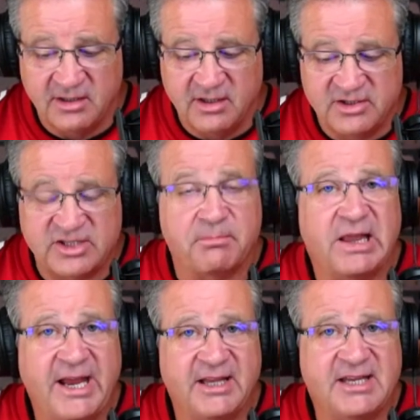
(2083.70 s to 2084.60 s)

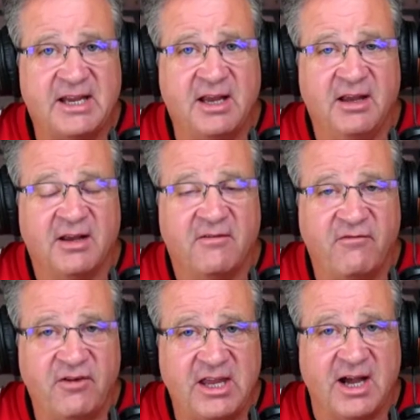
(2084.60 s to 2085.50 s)
supplanting
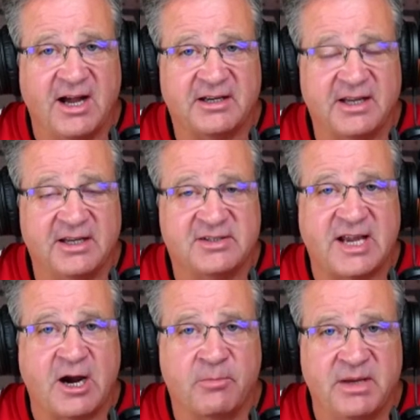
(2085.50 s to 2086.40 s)
fiat is
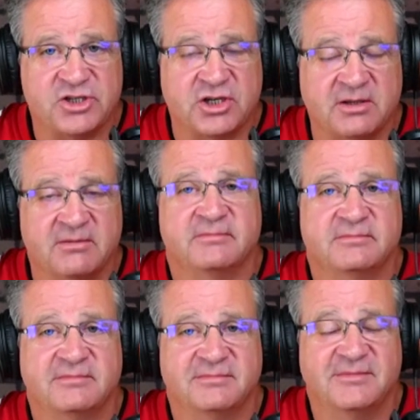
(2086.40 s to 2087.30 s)
our mission
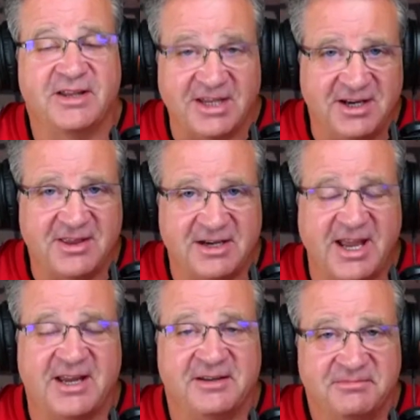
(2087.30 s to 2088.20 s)
at the end of the day.